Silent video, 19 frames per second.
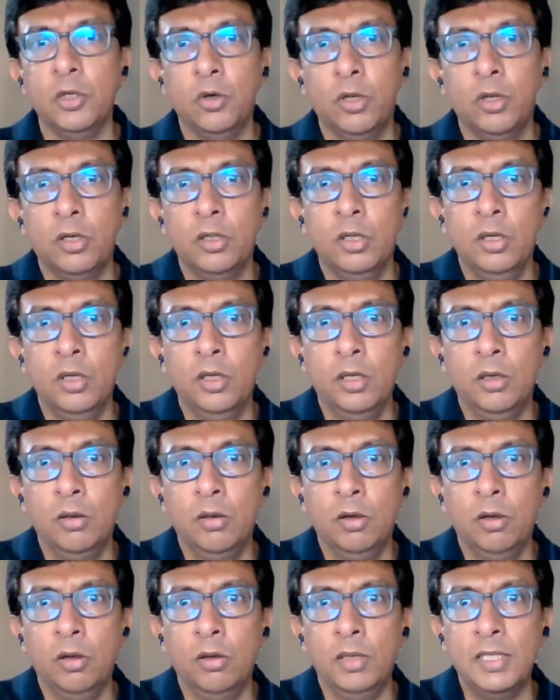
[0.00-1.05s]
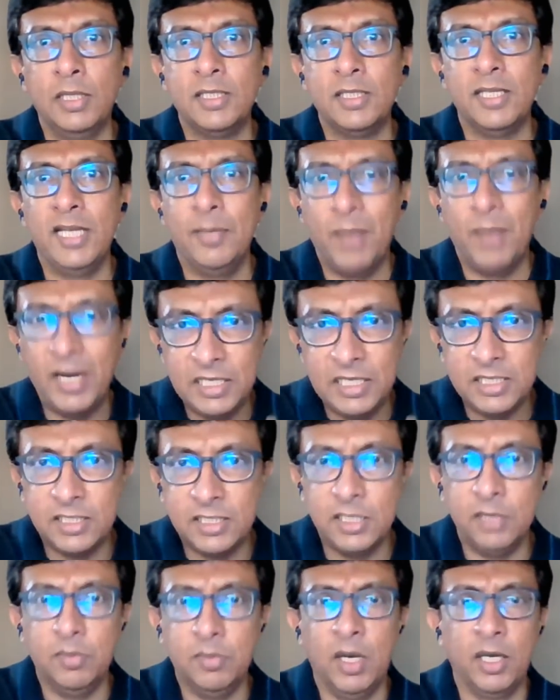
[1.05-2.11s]
or uh, or let's say an M I D C
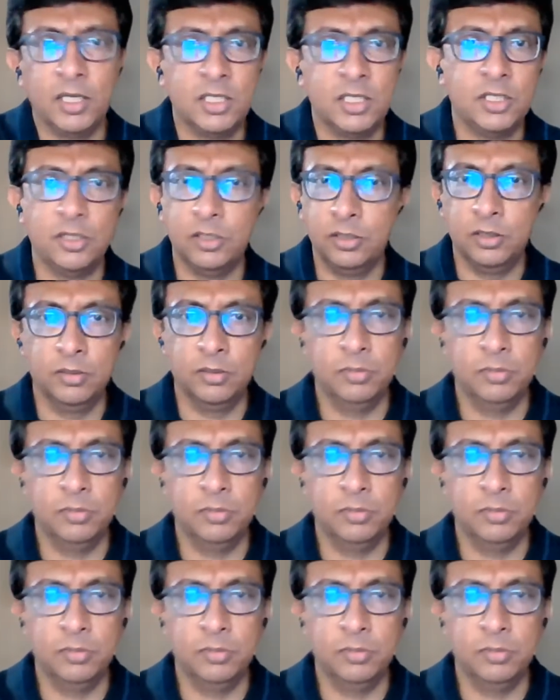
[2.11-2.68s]
in Maharashtra,